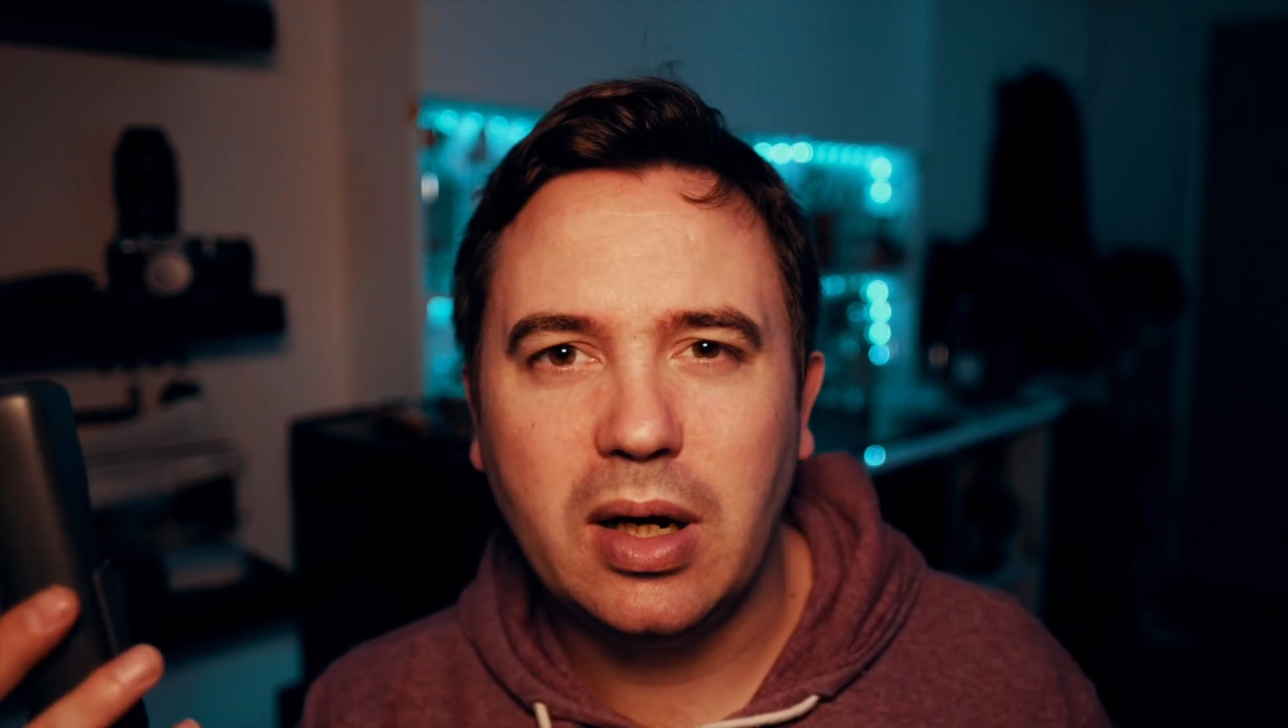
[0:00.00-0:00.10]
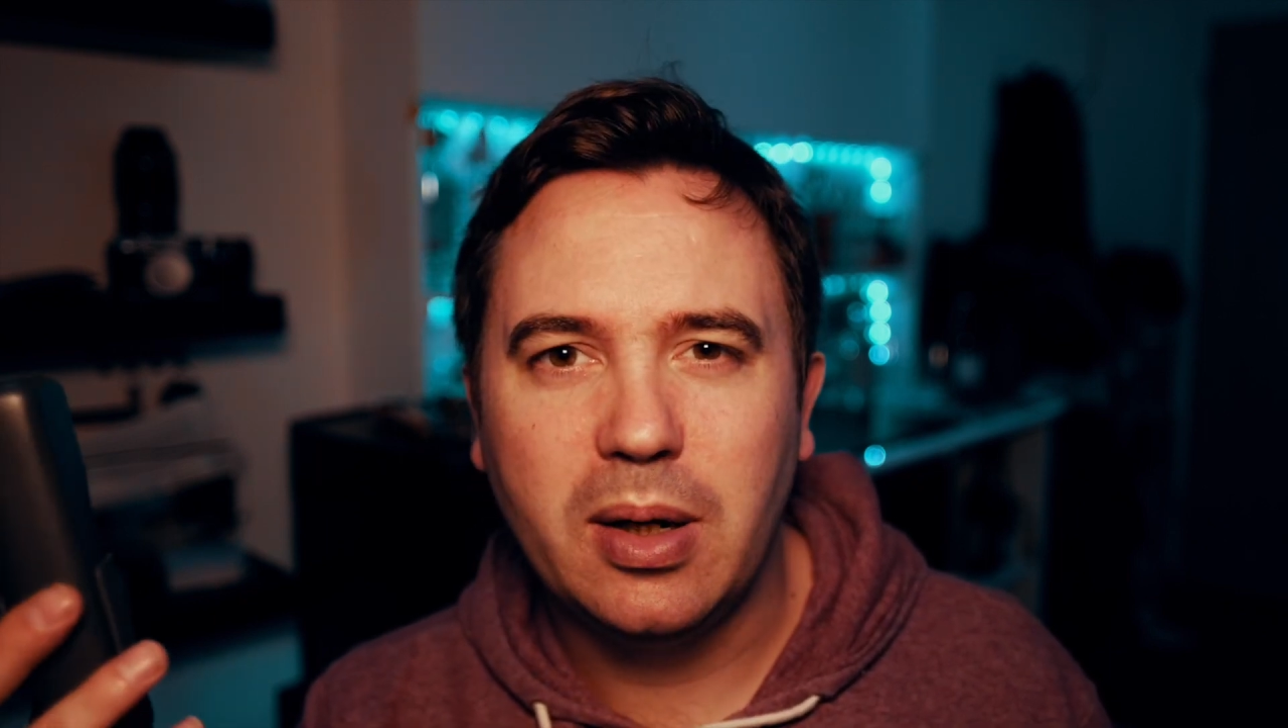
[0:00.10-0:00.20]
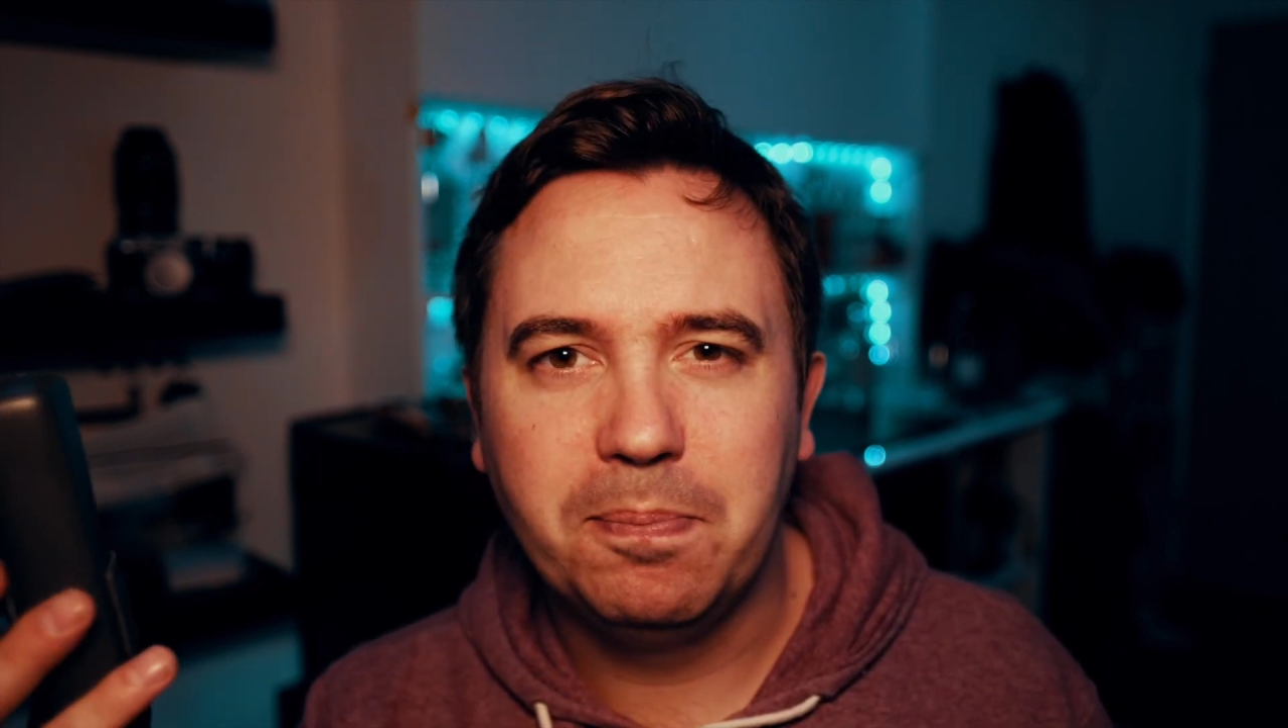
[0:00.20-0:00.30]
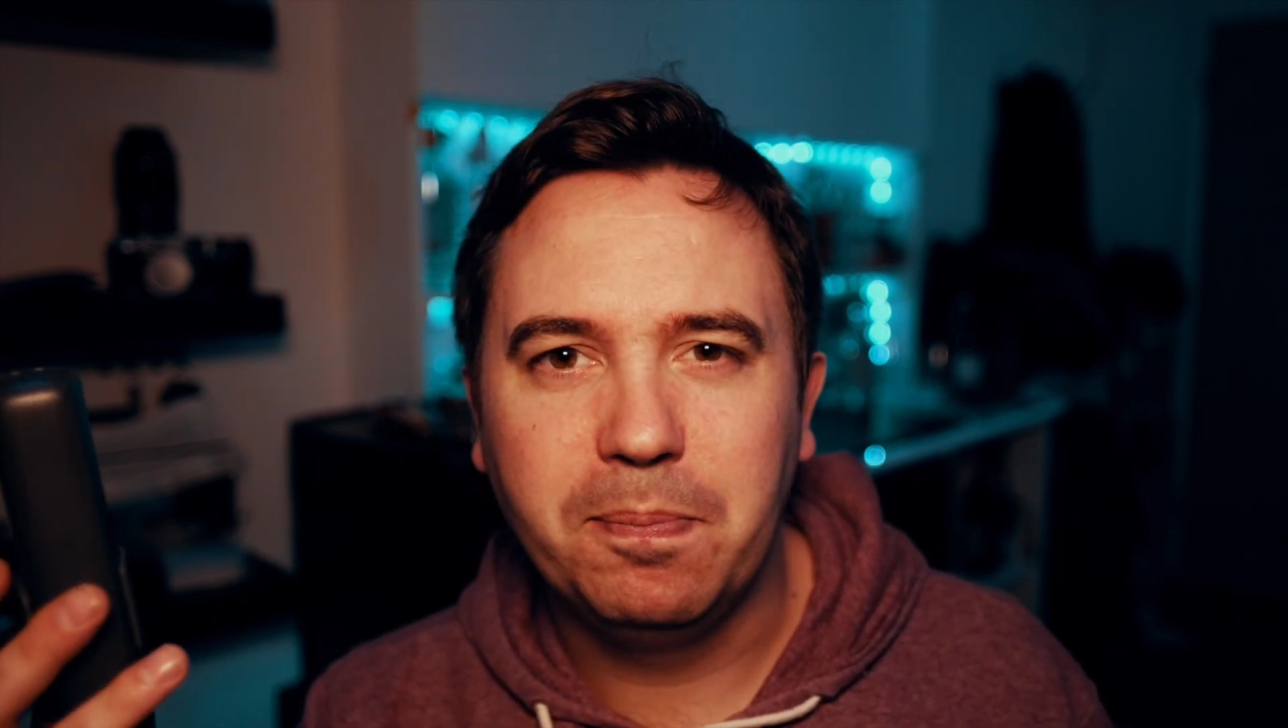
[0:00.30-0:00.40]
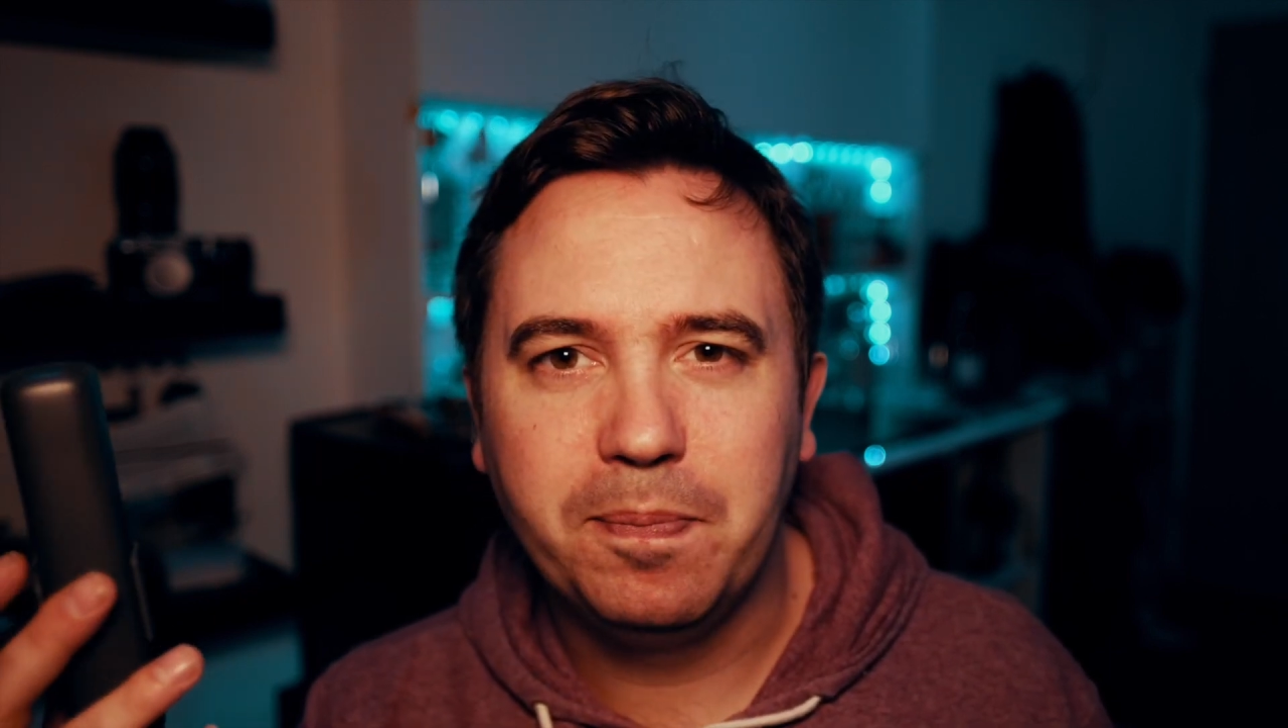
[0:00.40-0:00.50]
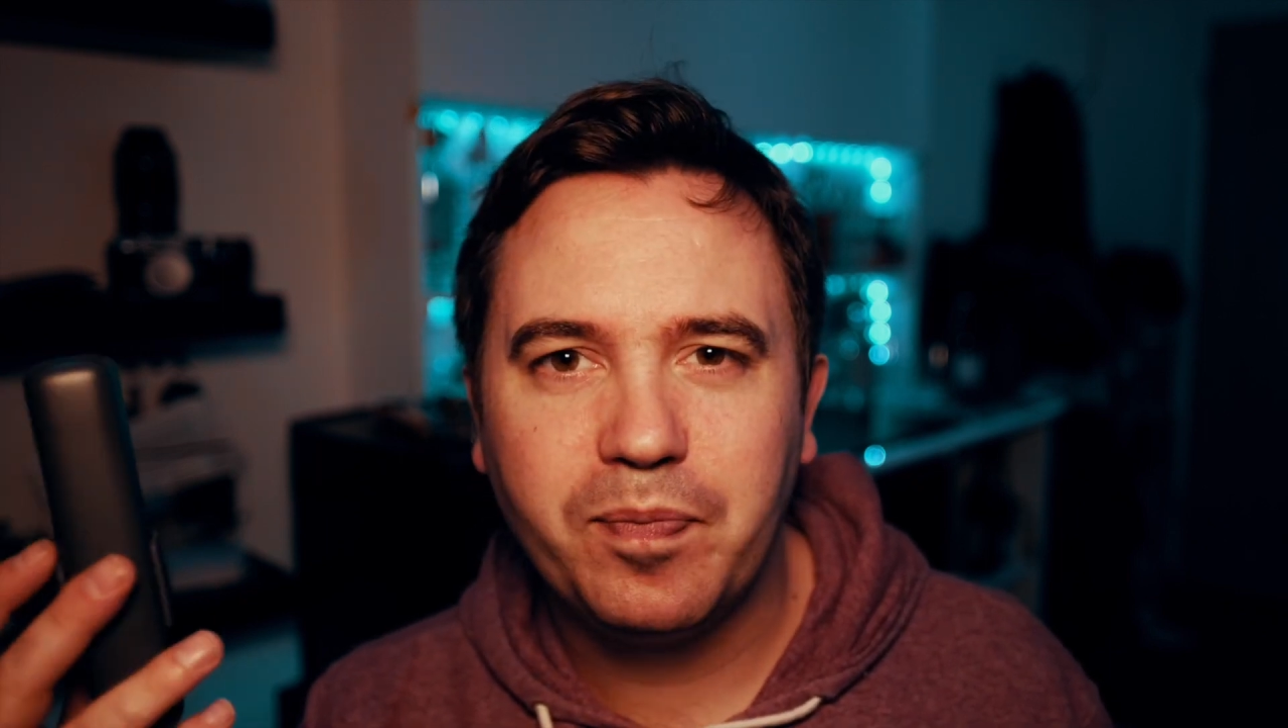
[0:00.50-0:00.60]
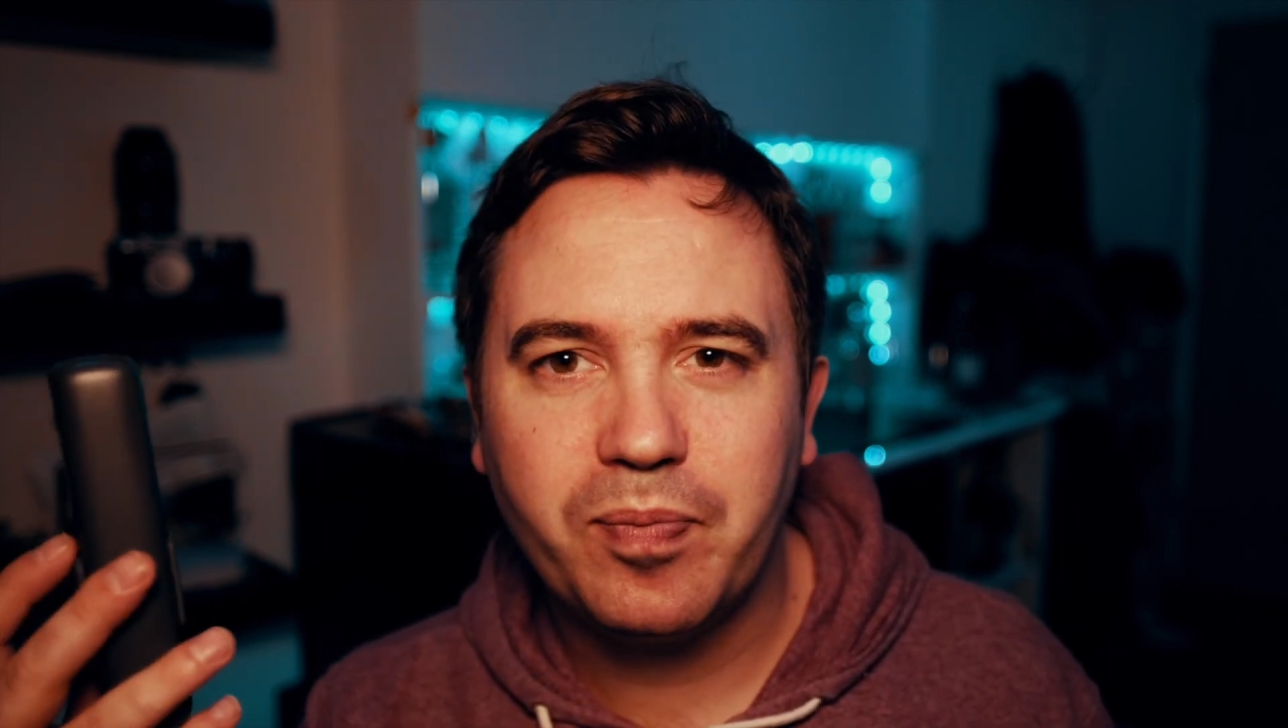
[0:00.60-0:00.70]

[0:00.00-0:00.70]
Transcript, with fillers: um,